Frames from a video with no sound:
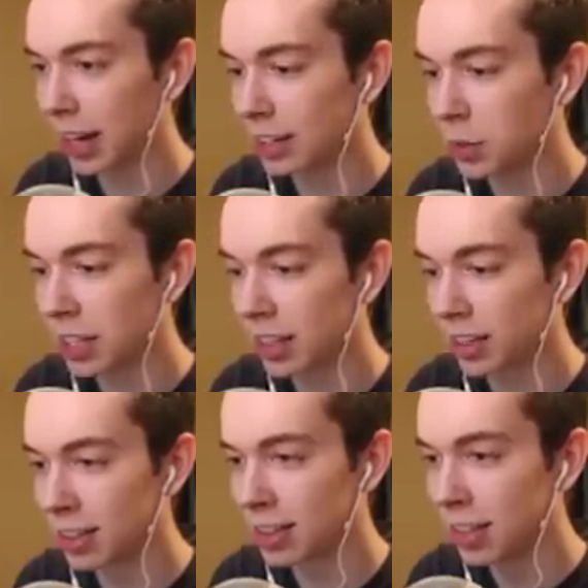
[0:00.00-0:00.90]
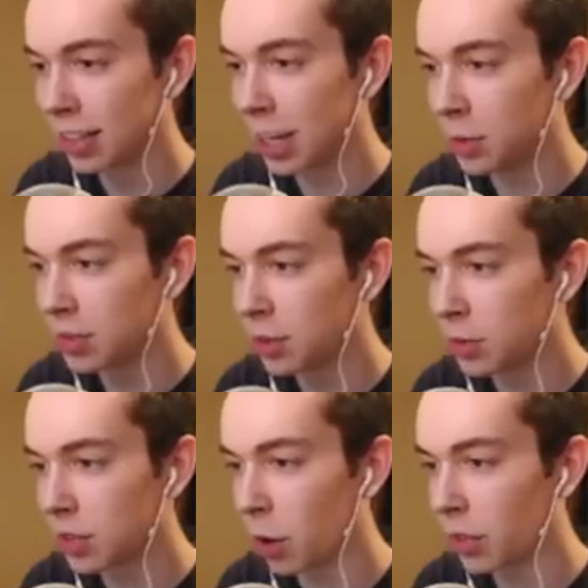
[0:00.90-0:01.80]
I got two kills. Okay, who's,
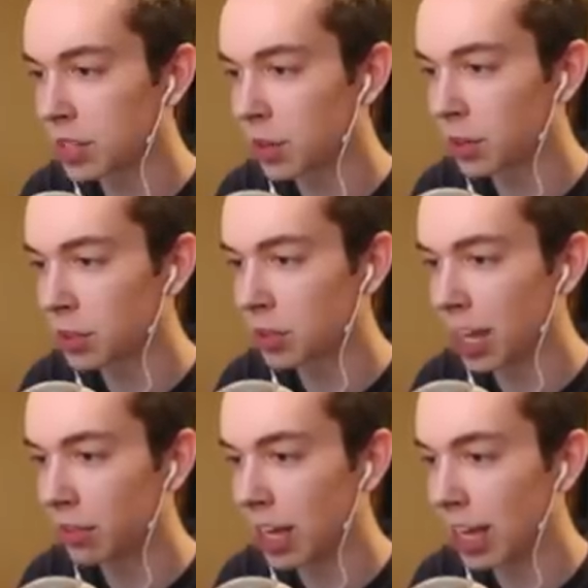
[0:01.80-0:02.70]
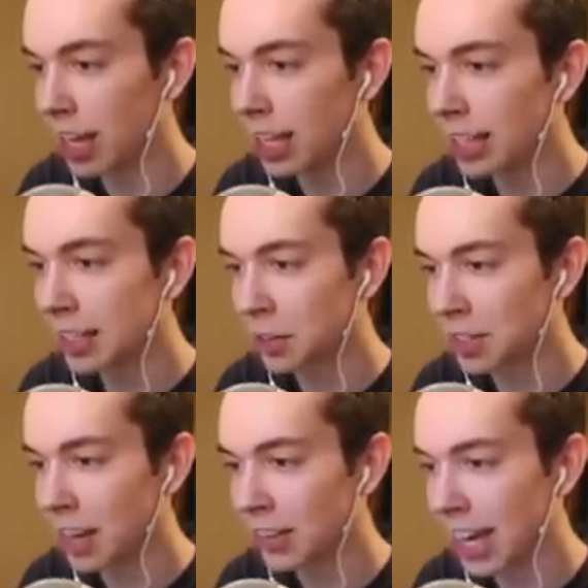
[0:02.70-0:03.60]
who's, oh, this girl's just A F K. This
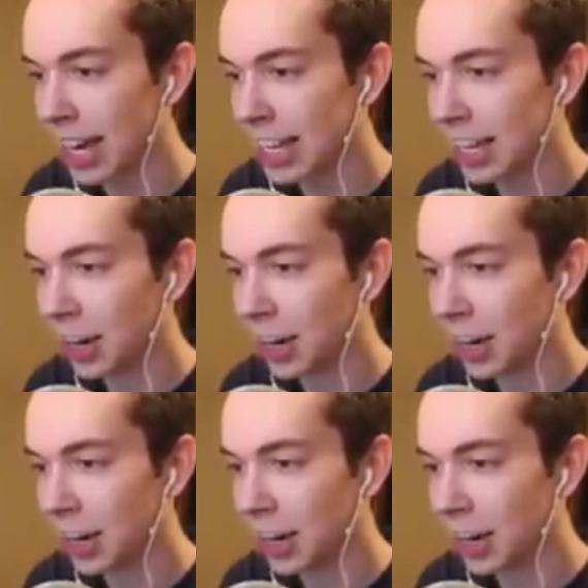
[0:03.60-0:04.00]
girl's A F K.